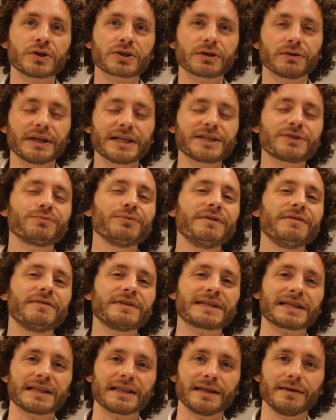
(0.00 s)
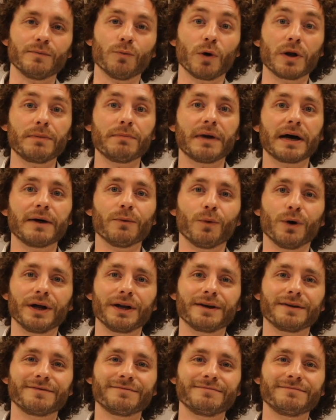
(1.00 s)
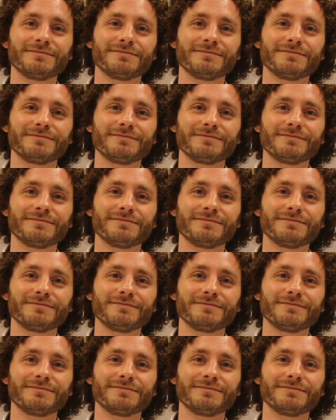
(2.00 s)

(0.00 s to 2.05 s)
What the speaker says: So let's revisit them one by one.